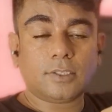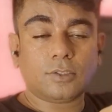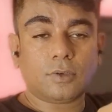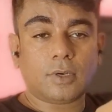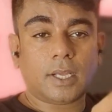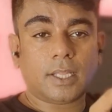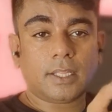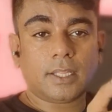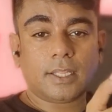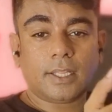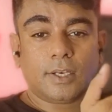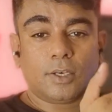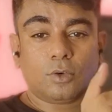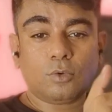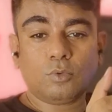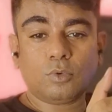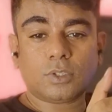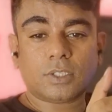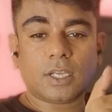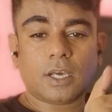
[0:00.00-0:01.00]
So rather than
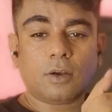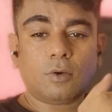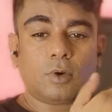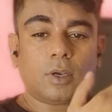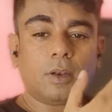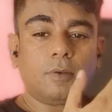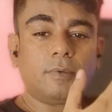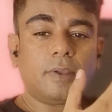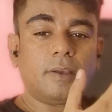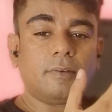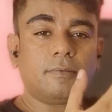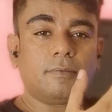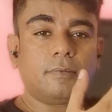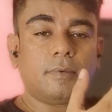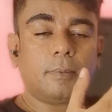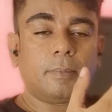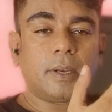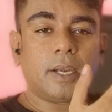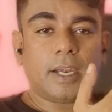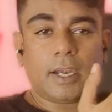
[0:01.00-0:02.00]
2-star hotel, we have
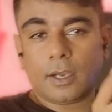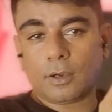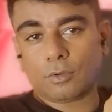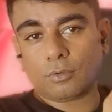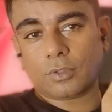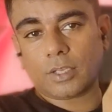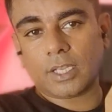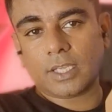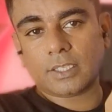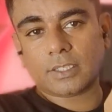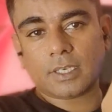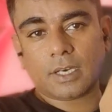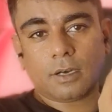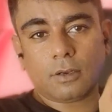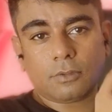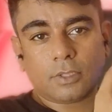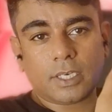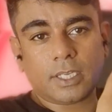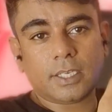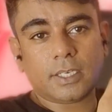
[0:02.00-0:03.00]
upgraded to 3-star,
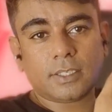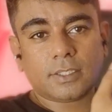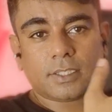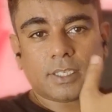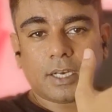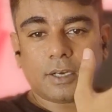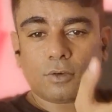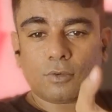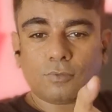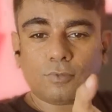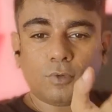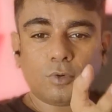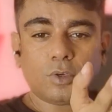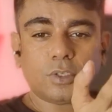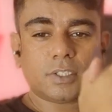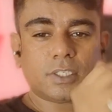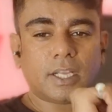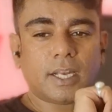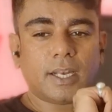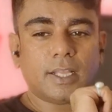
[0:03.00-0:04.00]
3-star to
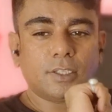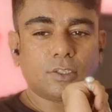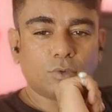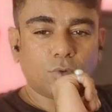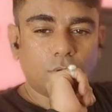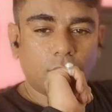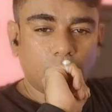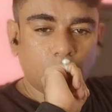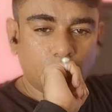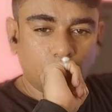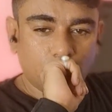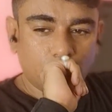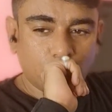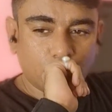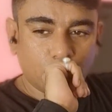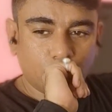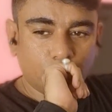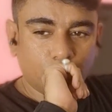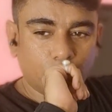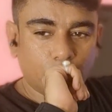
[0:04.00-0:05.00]
4-star, and so on and
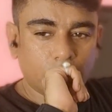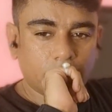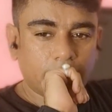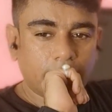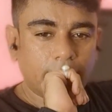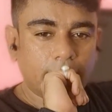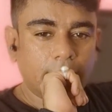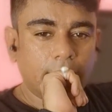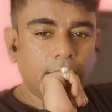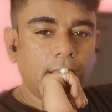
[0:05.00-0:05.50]
so forth, right?